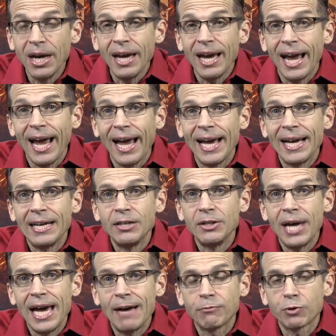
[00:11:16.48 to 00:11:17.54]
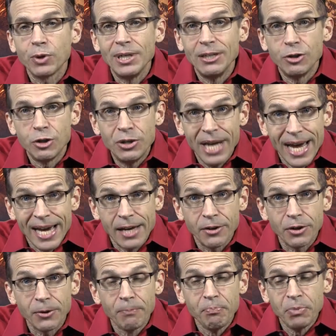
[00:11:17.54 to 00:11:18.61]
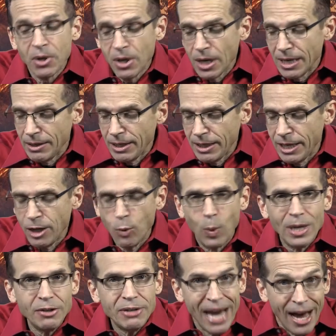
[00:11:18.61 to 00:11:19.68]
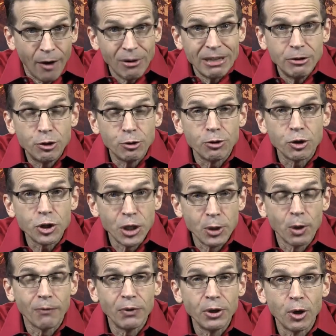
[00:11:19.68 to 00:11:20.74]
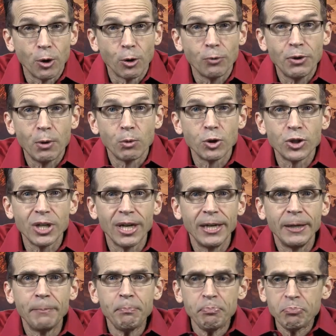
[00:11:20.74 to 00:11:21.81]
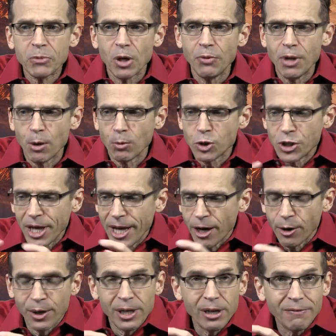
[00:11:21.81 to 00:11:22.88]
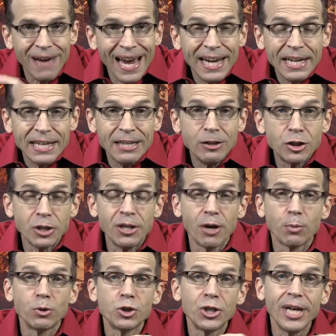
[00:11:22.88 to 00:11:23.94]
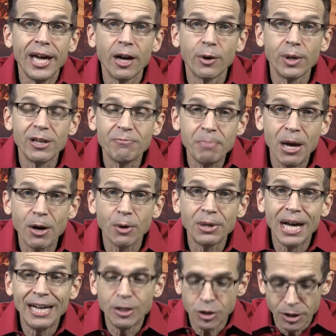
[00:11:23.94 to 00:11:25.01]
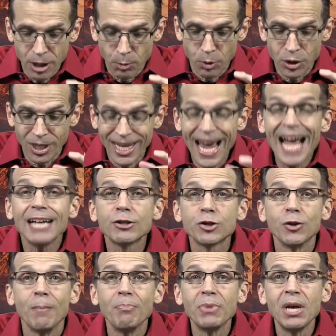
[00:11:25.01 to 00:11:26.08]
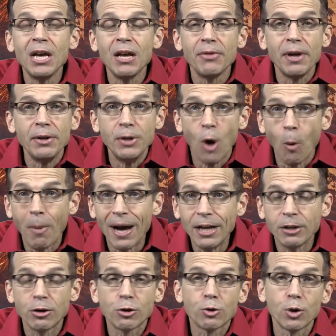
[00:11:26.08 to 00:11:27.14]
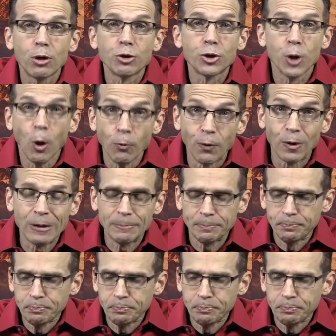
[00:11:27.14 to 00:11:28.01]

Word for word: And after his death, he went down into the center of the earth. There was a there was the area of Hades, and there was the area of paradise, and there was a chasm that nobody could cross over.